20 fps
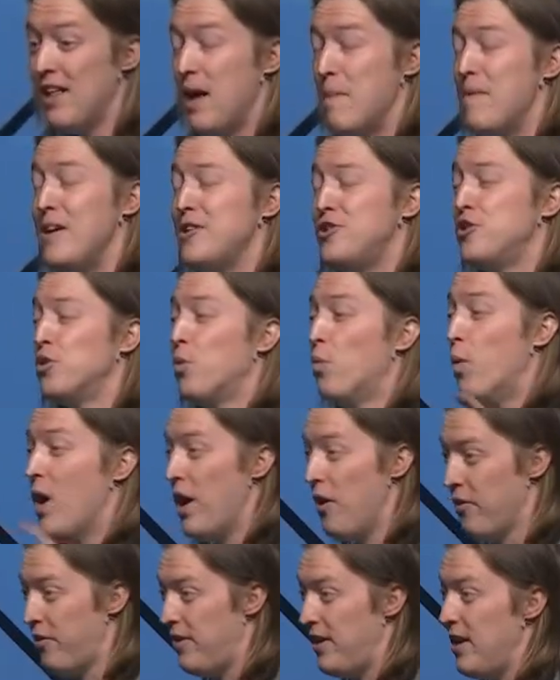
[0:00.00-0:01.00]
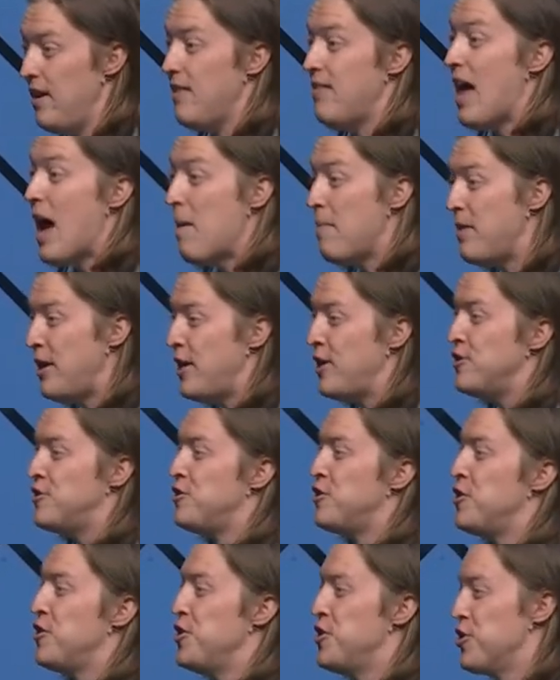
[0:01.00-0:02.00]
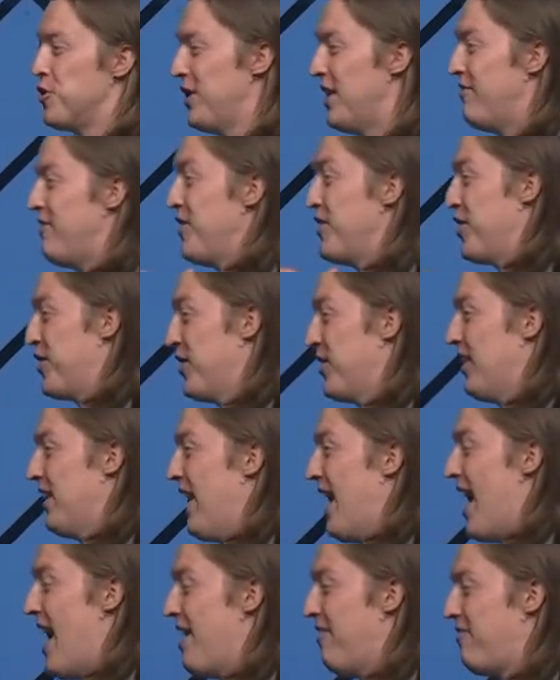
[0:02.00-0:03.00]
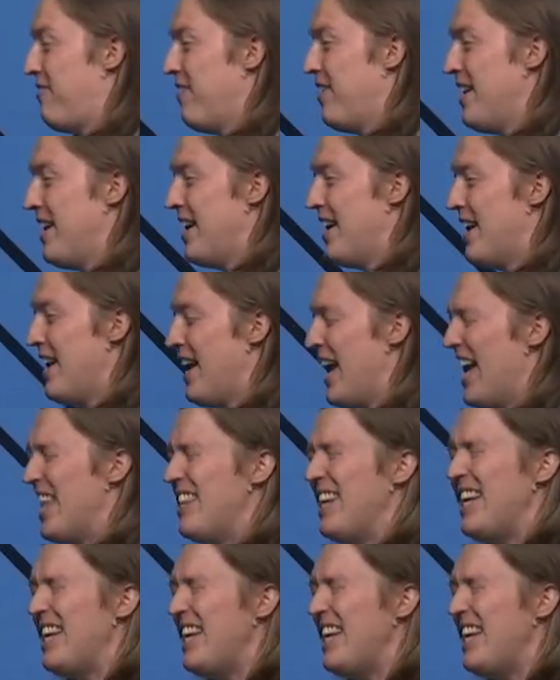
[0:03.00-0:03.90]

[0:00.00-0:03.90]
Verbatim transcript: That means you're wealthy. That means you're living the good life. And the